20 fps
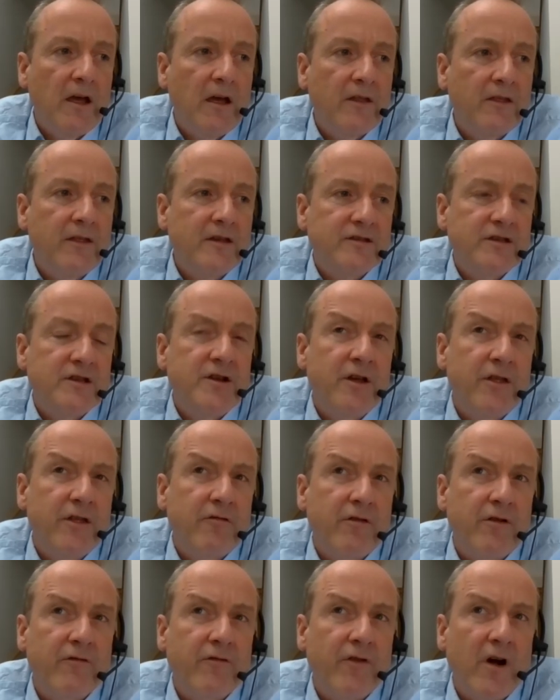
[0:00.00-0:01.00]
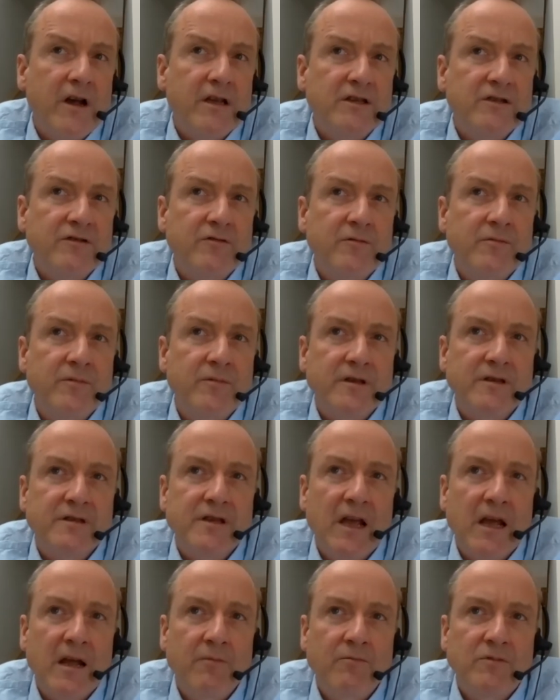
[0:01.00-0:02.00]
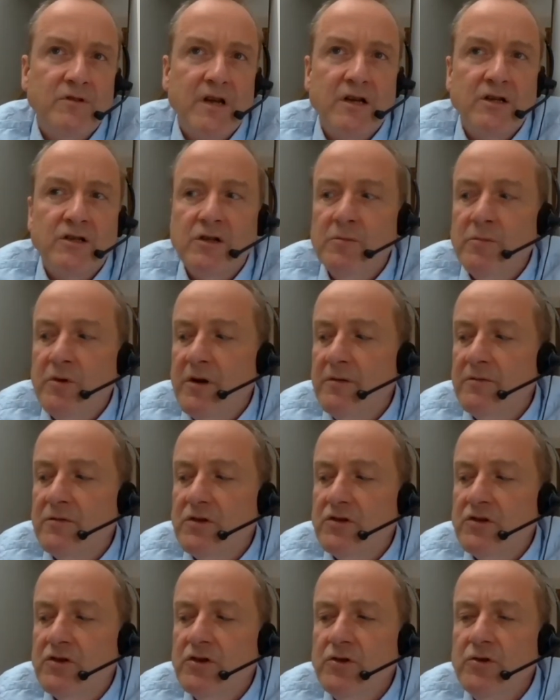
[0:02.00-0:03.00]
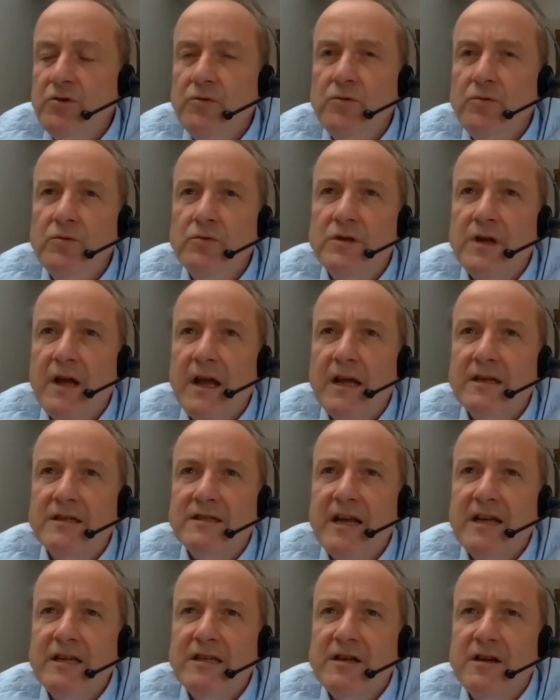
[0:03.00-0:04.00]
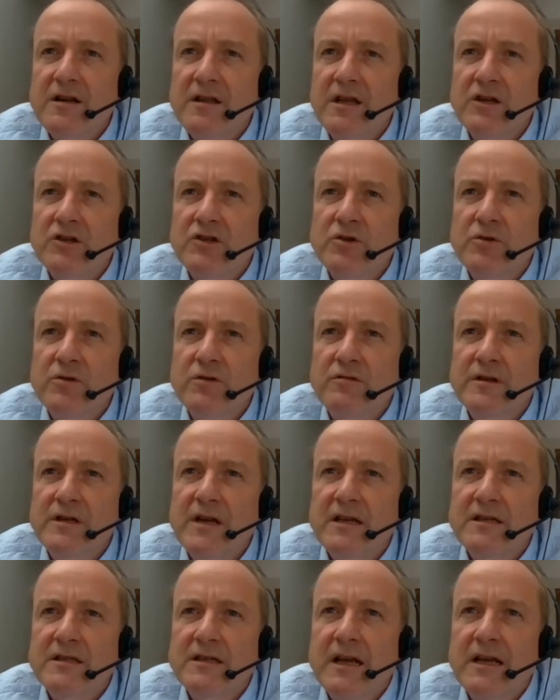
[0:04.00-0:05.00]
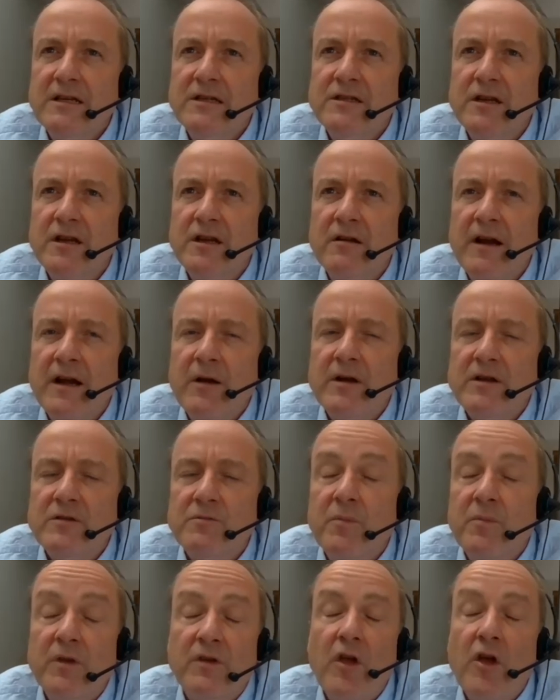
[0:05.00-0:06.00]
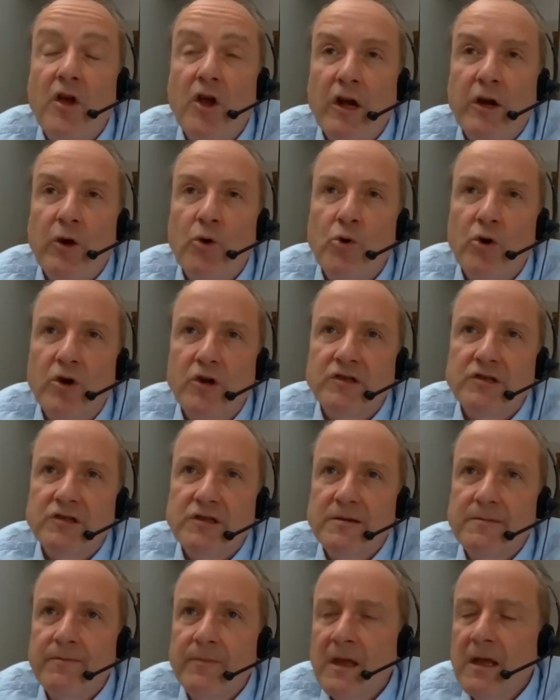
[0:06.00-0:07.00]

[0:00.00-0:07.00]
there's another advice from the same gentleman dated, I think, 2 or 3 days later, anyway, early August.